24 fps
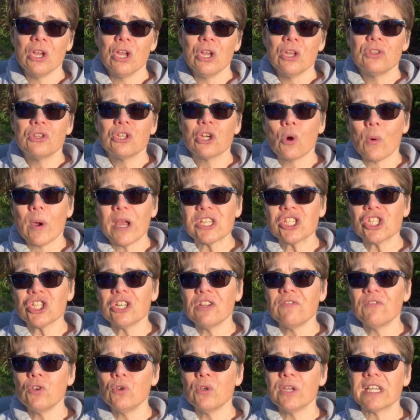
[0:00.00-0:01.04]
The question
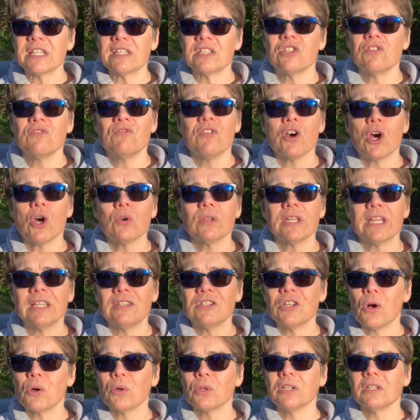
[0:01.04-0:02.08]
of who gets to vote in
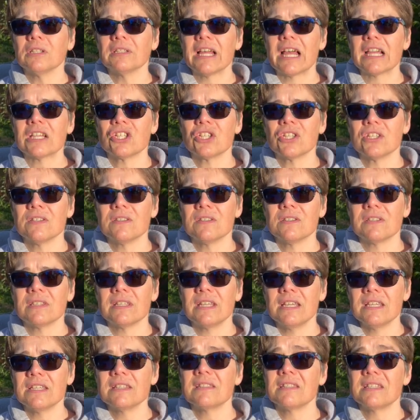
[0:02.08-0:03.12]
local elections
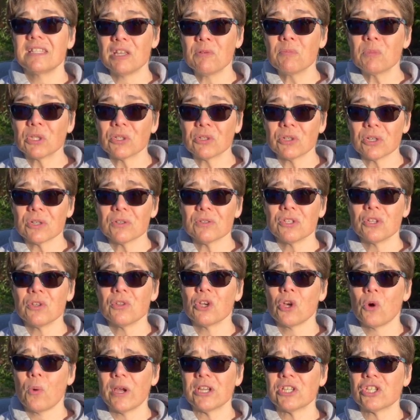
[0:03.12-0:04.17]
is similar to the
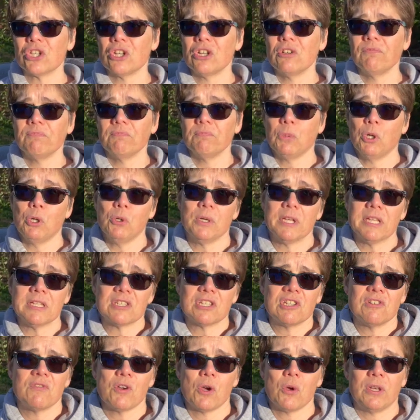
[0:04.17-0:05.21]
question of who gets
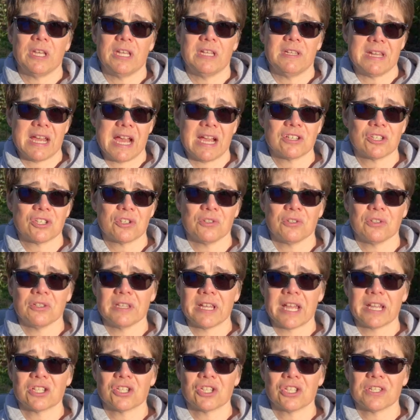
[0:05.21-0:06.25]
to vote in national
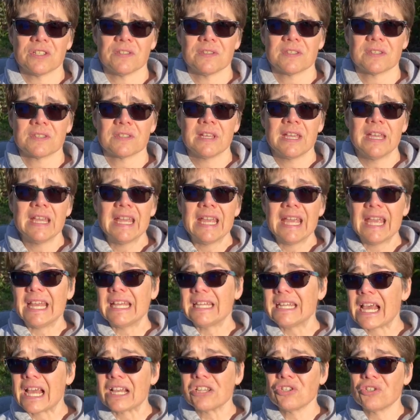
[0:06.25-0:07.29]
elections. In
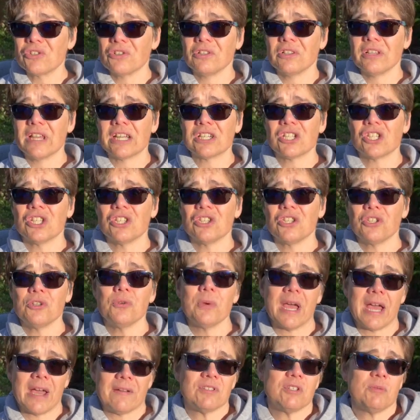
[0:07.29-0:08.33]
national elections, you
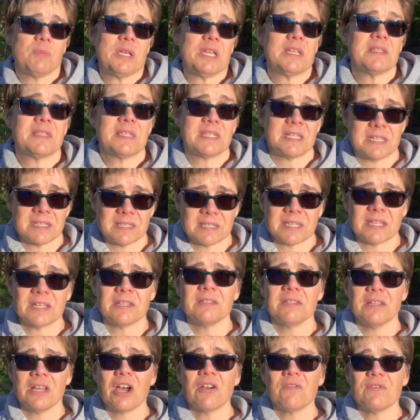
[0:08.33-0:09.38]
have to be a
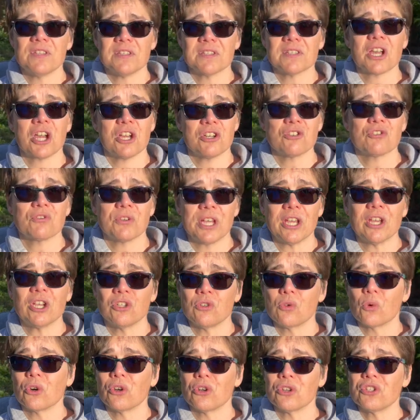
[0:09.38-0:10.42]
citizen of this country in
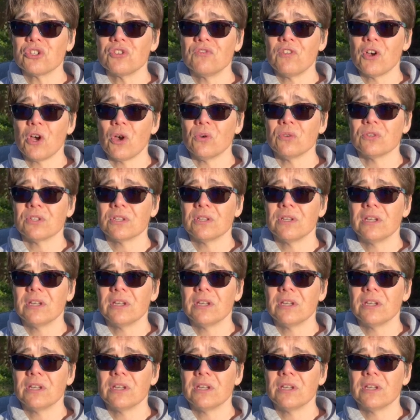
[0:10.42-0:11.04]
order to vote.